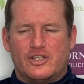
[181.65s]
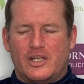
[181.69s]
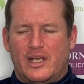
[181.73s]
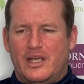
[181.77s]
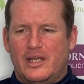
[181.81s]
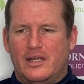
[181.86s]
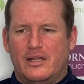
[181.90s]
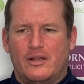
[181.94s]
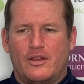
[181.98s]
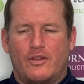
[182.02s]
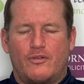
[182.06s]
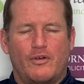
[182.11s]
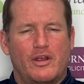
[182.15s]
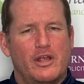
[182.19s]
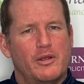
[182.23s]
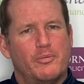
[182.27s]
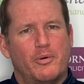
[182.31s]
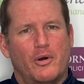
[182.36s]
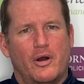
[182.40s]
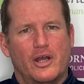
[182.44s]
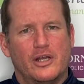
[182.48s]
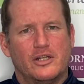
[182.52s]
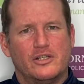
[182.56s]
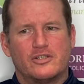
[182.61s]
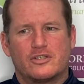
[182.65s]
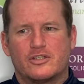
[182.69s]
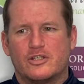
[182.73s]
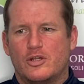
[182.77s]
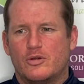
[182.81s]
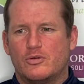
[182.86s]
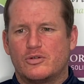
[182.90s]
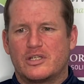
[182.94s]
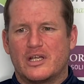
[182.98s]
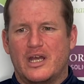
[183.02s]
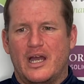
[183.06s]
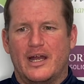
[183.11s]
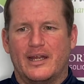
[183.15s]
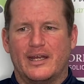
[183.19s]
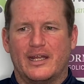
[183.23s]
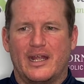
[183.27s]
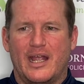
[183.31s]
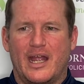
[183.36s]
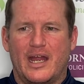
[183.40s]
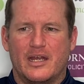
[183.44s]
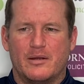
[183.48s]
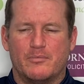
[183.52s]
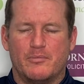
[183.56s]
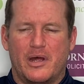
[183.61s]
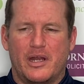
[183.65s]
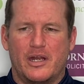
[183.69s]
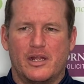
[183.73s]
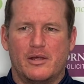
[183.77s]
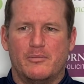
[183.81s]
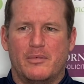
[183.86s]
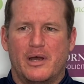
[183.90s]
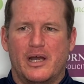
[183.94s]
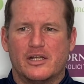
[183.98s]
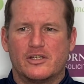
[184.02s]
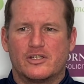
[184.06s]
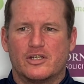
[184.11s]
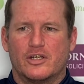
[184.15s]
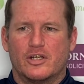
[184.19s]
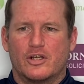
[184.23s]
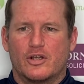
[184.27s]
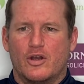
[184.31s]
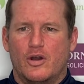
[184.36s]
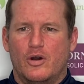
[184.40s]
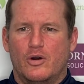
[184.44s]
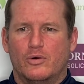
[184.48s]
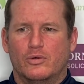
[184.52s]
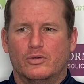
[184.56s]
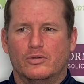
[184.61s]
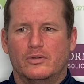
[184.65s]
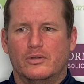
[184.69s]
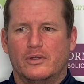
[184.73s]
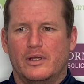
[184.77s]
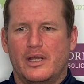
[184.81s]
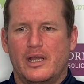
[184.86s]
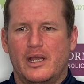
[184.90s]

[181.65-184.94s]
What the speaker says: sheet, 3 points, new signing, getting man at match and a goal.